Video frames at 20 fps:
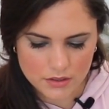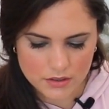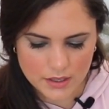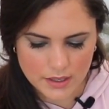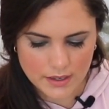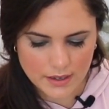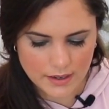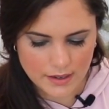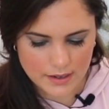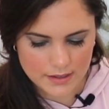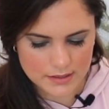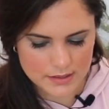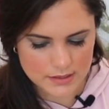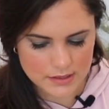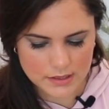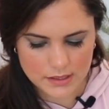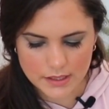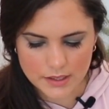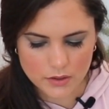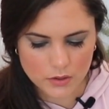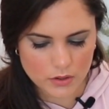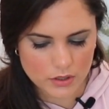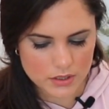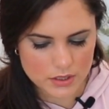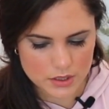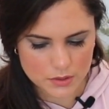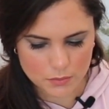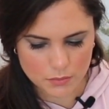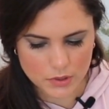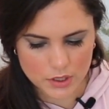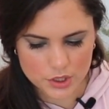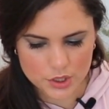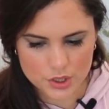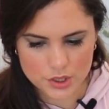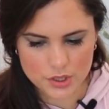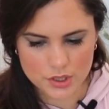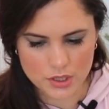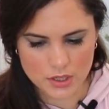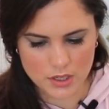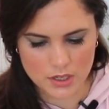You can add as little or as
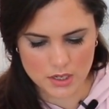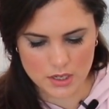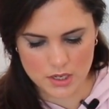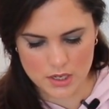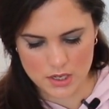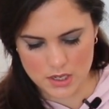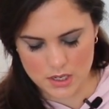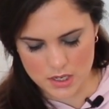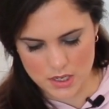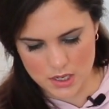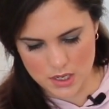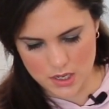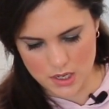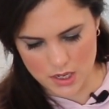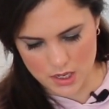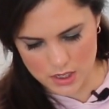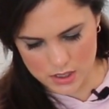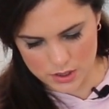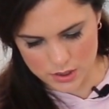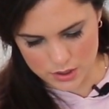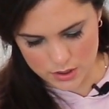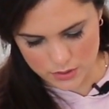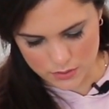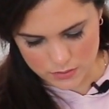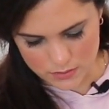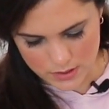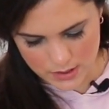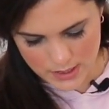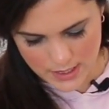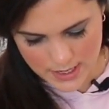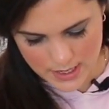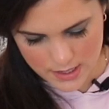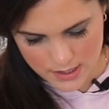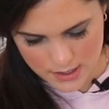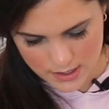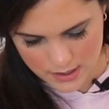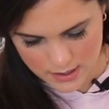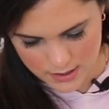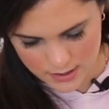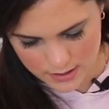much as you
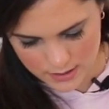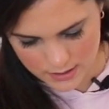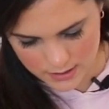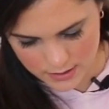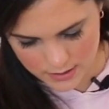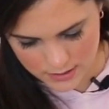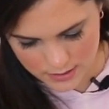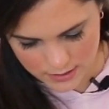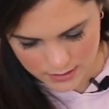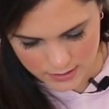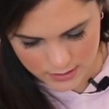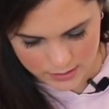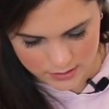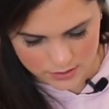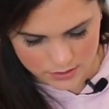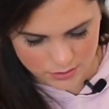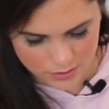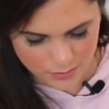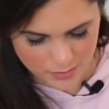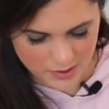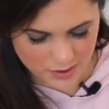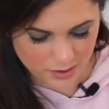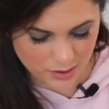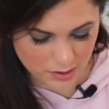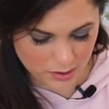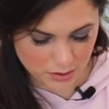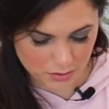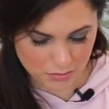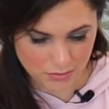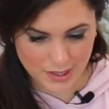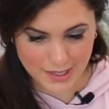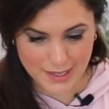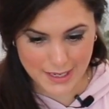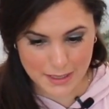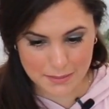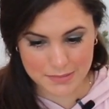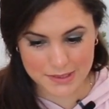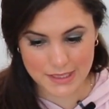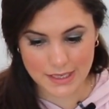like. I like to do about 3 ham